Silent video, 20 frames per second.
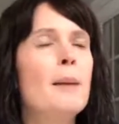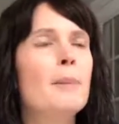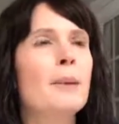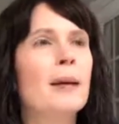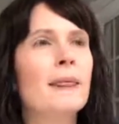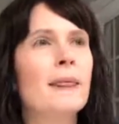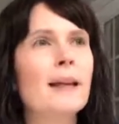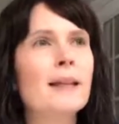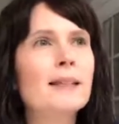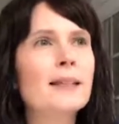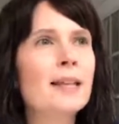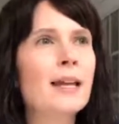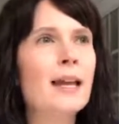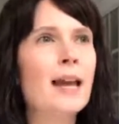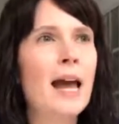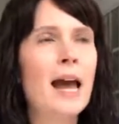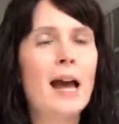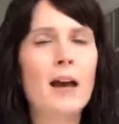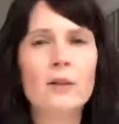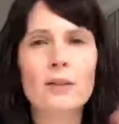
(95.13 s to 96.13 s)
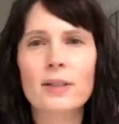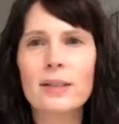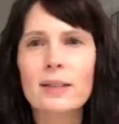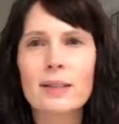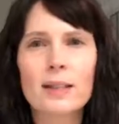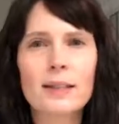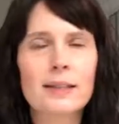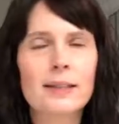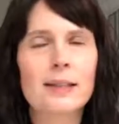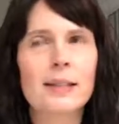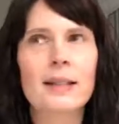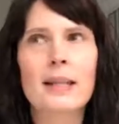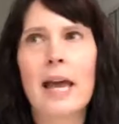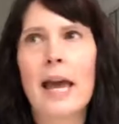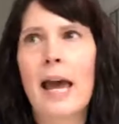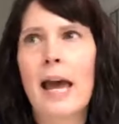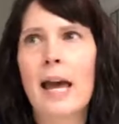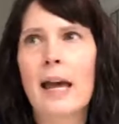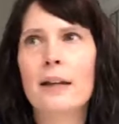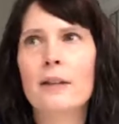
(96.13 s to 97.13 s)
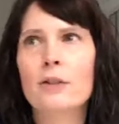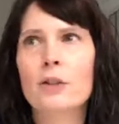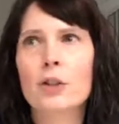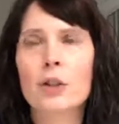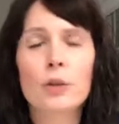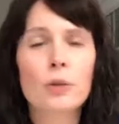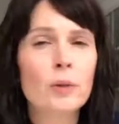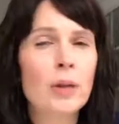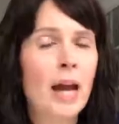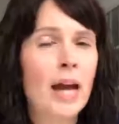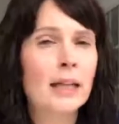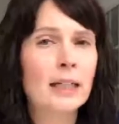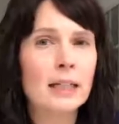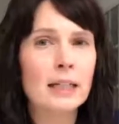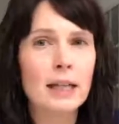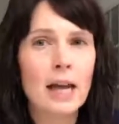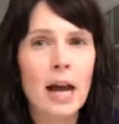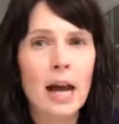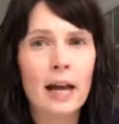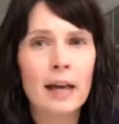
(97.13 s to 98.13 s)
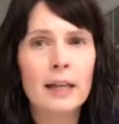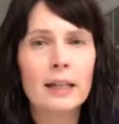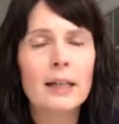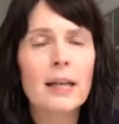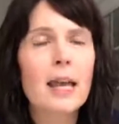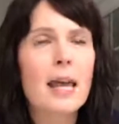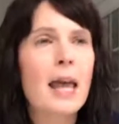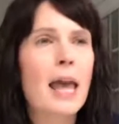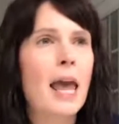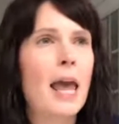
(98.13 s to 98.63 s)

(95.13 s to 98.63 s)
But let's say a house is listed at $299